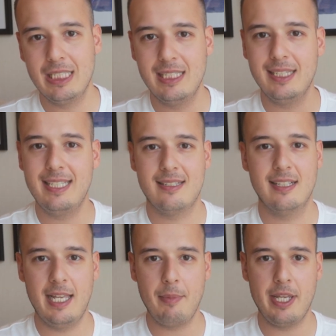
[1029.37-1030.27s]
a little
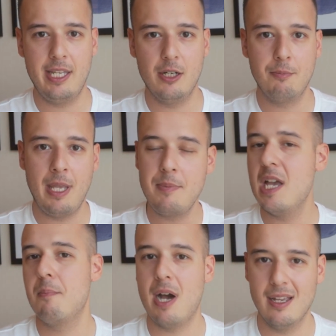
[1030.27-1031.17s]
disclaimer here. Maybe
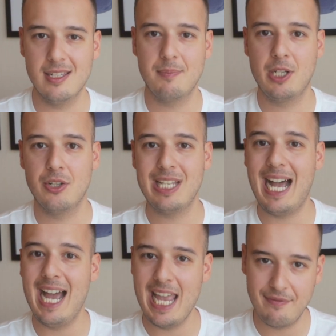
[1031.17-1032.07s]
I'm biased because
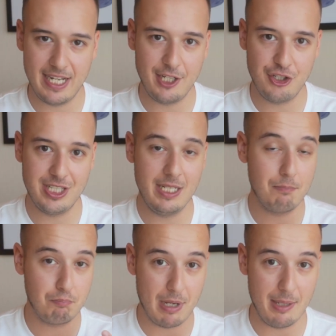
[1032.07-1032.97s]
I have an agency
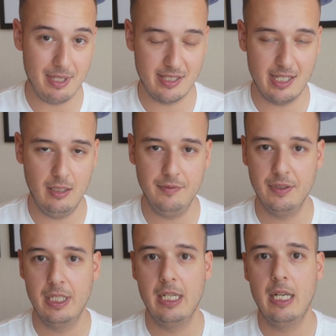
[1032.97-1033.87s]
by myself,
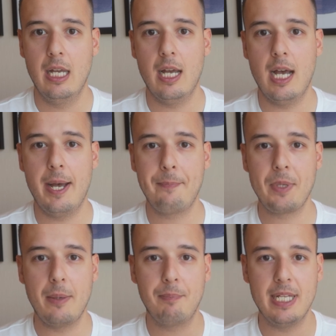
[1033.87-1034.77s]

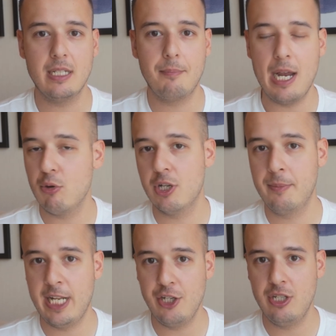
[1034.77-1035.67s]
but my
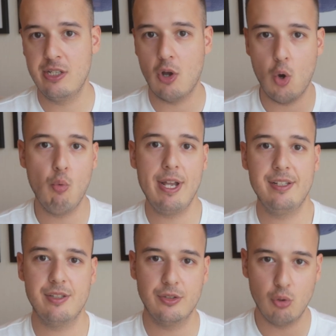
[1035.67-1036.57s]
recommendation is
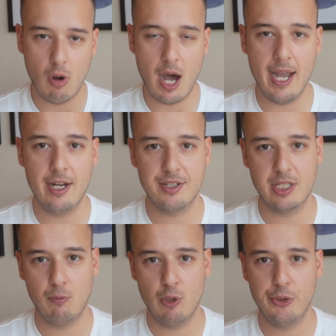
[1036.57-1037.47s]
always to hire
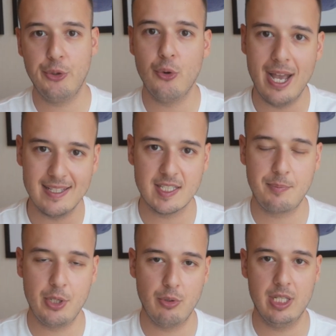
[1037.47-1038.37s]
someone who has
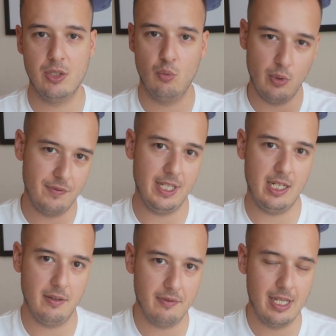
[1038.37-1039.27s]
experience with
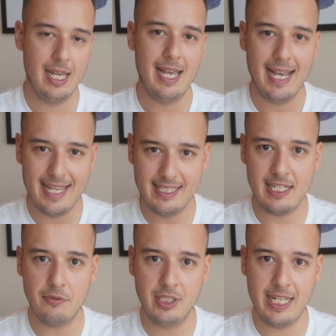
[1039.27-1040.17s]
native. At the
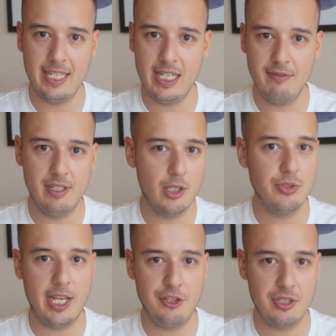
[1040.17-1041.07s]
end of the day, even
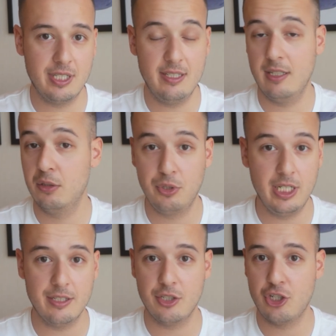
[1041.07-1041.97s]
those agencies,
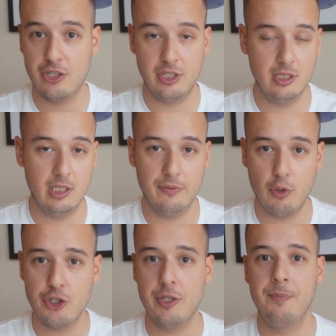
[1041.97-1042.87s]
including us, are charging a little
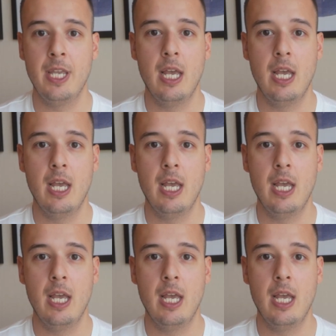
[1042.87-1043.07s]
fortune,